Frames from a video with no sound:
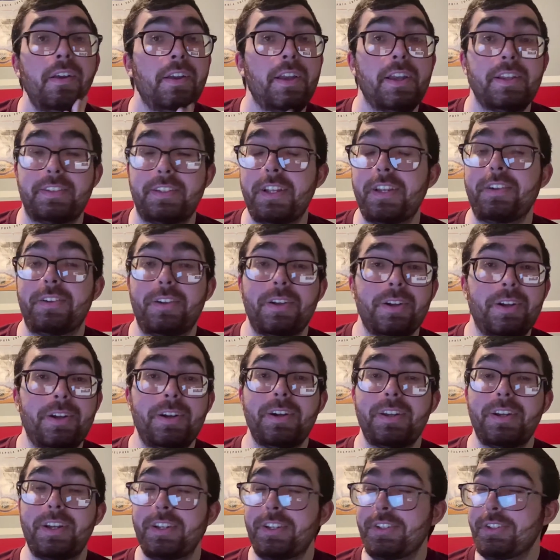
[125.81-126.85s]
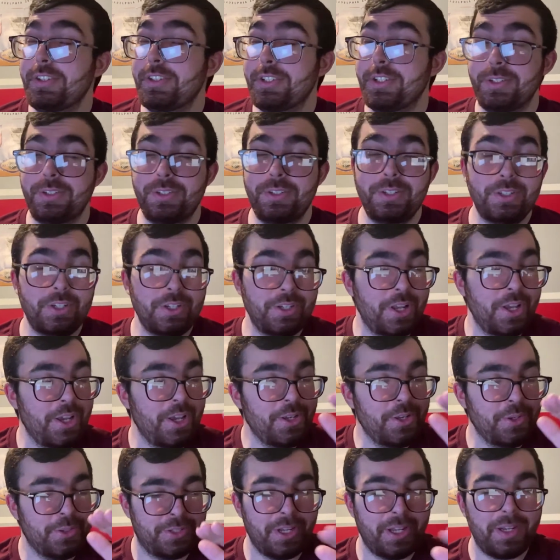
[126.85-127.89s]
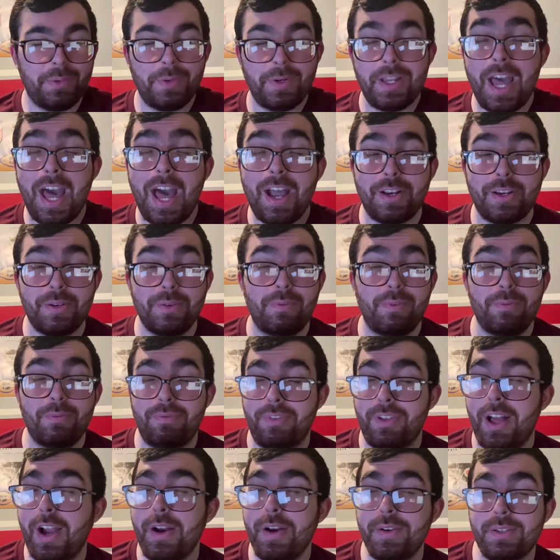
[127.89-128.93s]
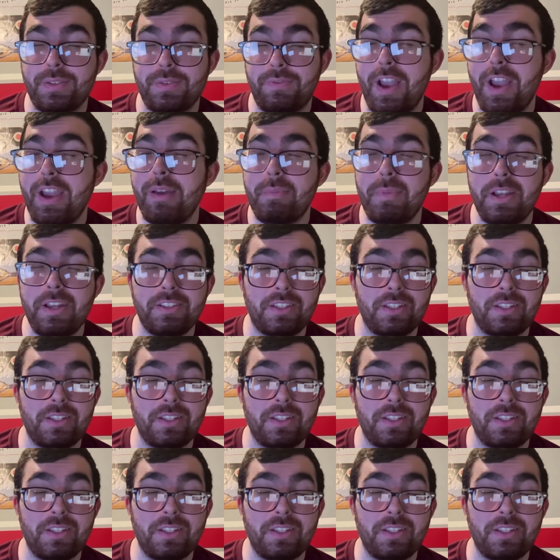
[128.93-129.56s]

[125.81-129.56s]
it didn't look good, and you, you, you, saw the reaction from Flyers fan base.